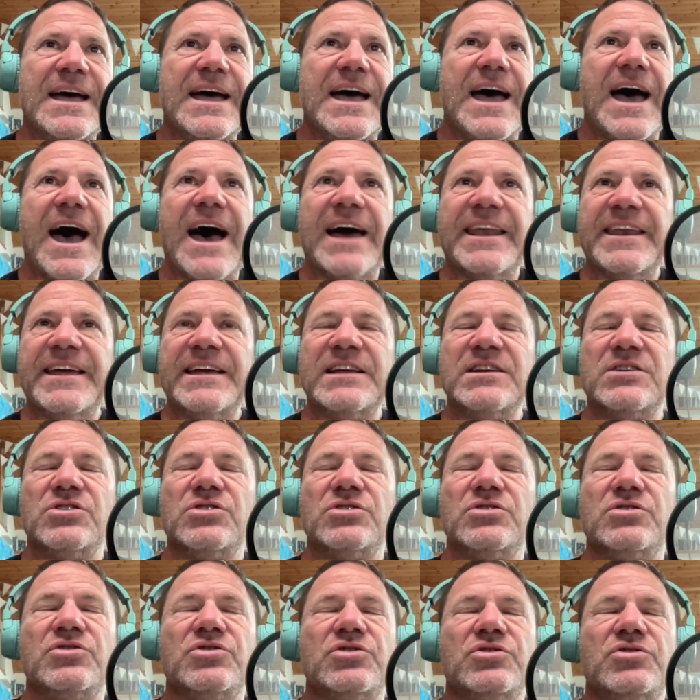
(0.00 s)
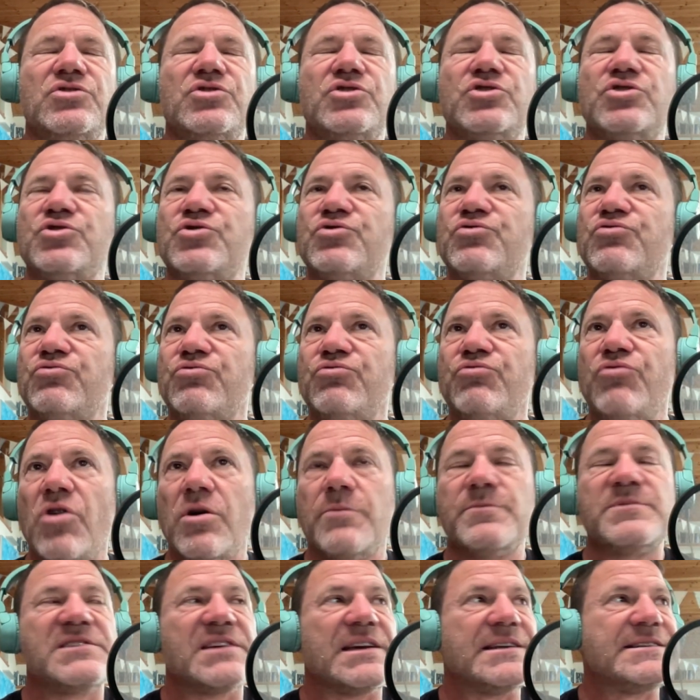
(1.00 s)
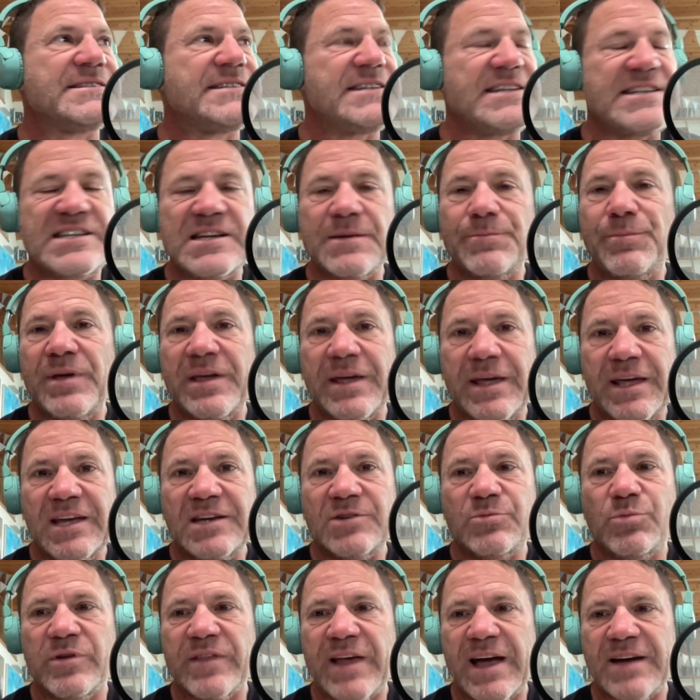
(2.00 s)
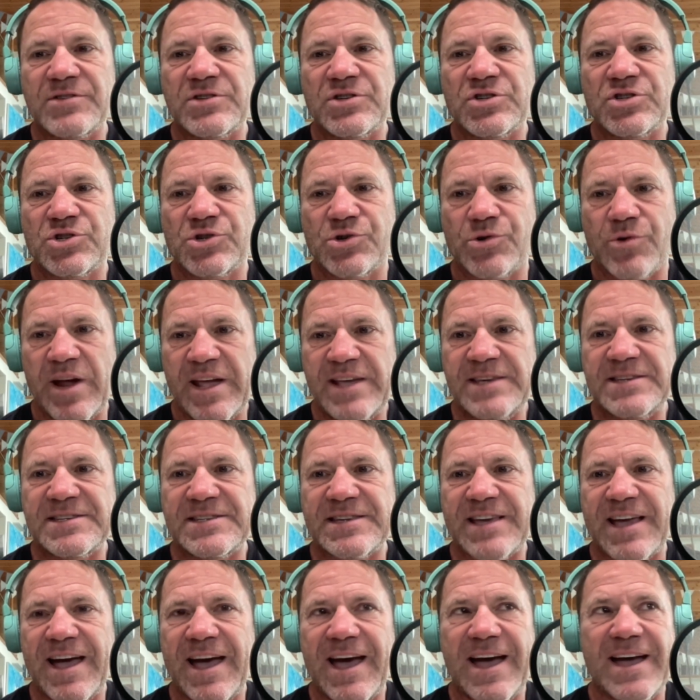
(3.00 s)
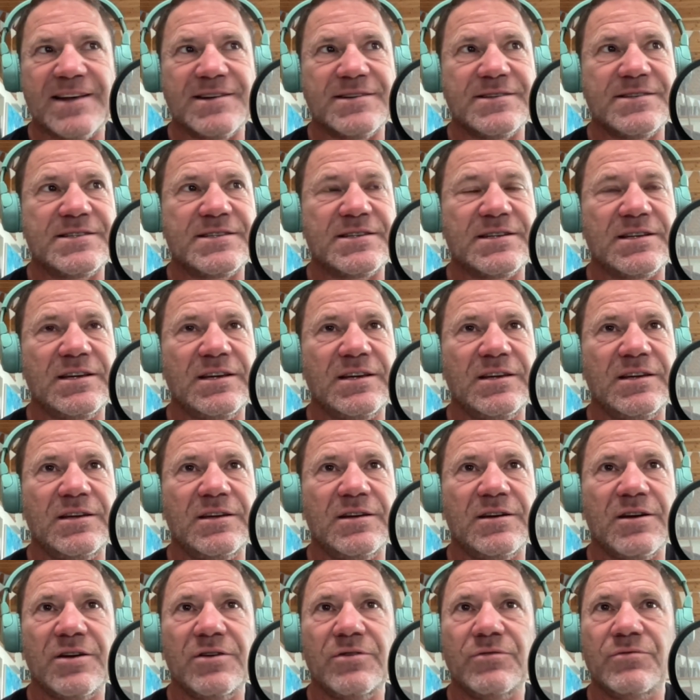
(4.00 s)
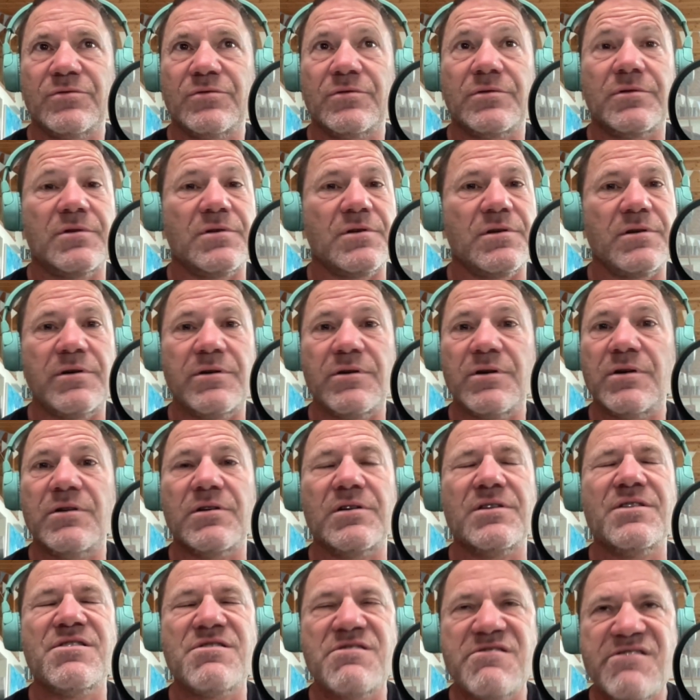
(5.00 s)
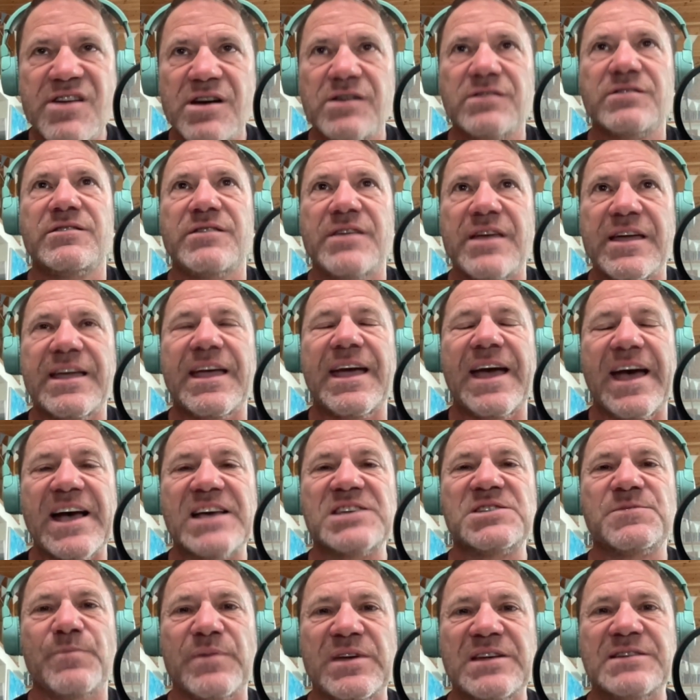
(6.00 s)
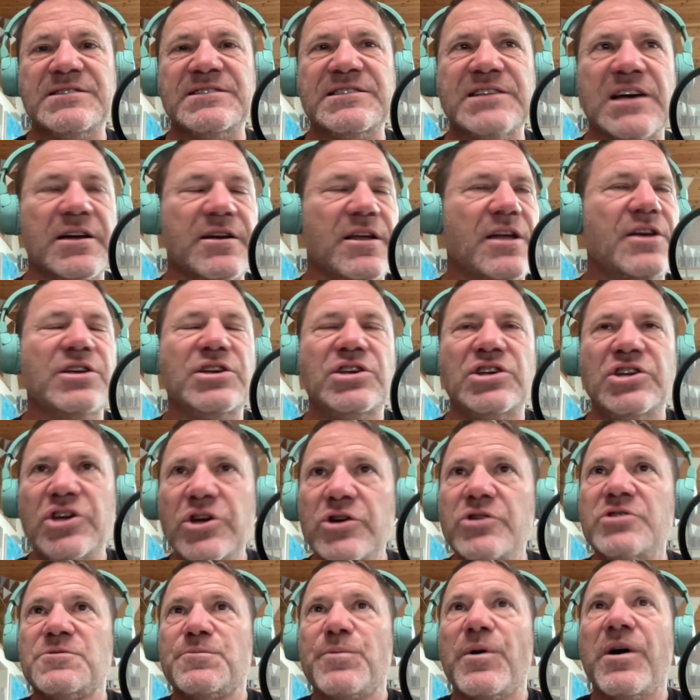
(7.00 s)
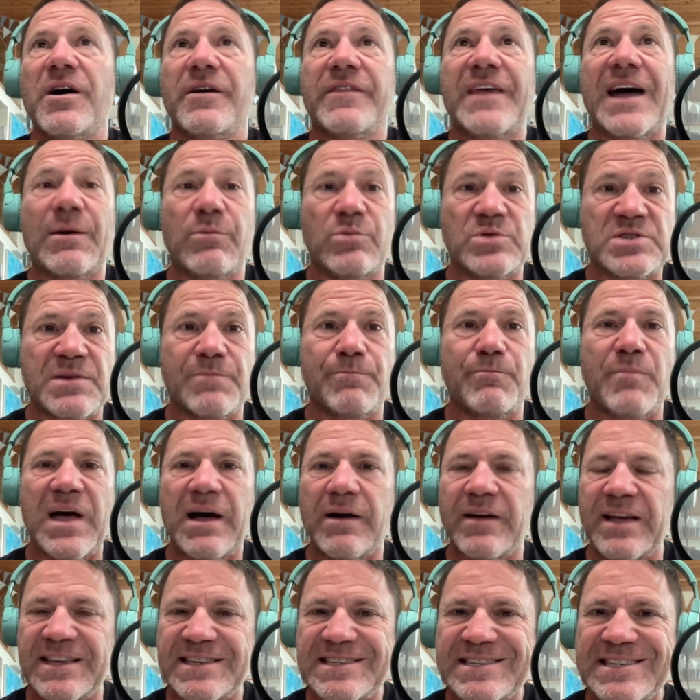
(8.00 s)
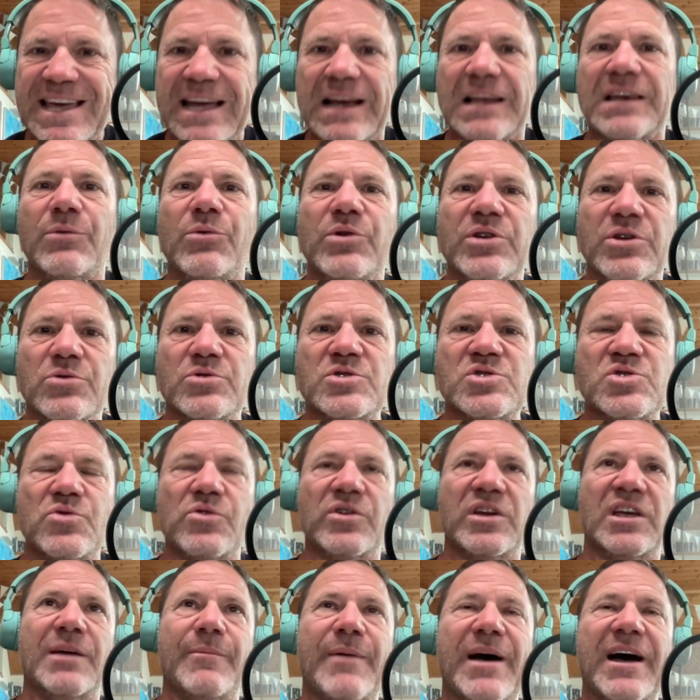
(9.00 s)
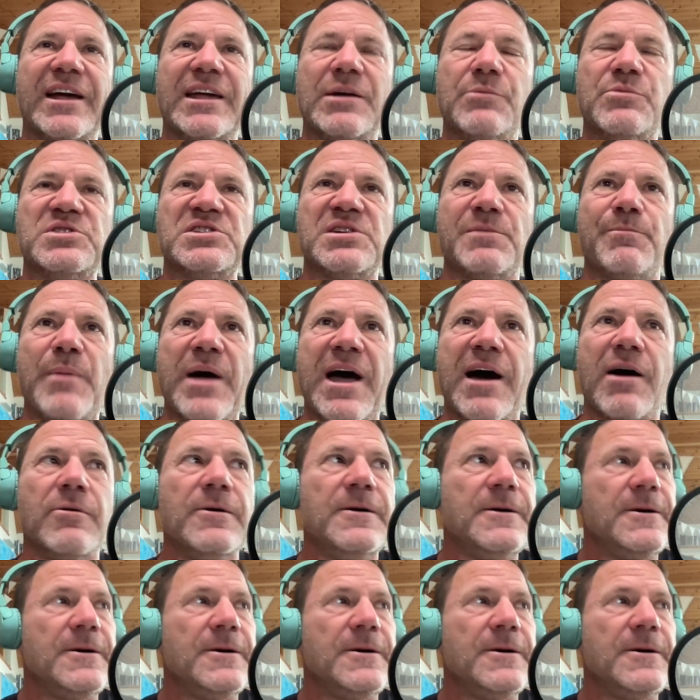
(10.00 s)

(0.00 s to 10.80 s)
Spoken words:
And it dropped and disappeared without a trace. And, nothing has been done. And a huge part of that was about exactly what you're talking about. It was about,